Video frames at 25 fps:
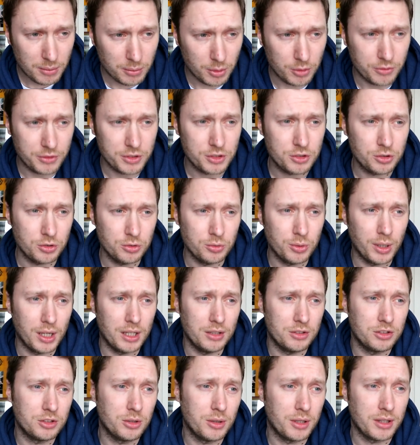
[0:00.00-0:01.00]
moving to
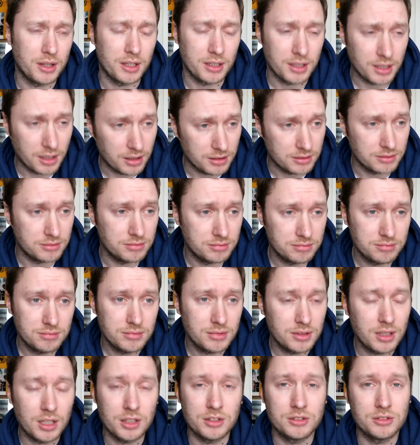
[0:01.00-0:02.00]
Wales, so I think
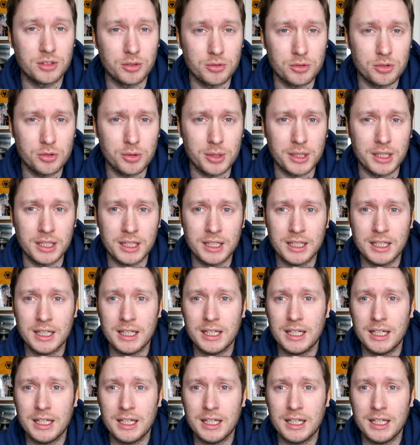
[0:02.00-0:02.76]
I'd go and do it.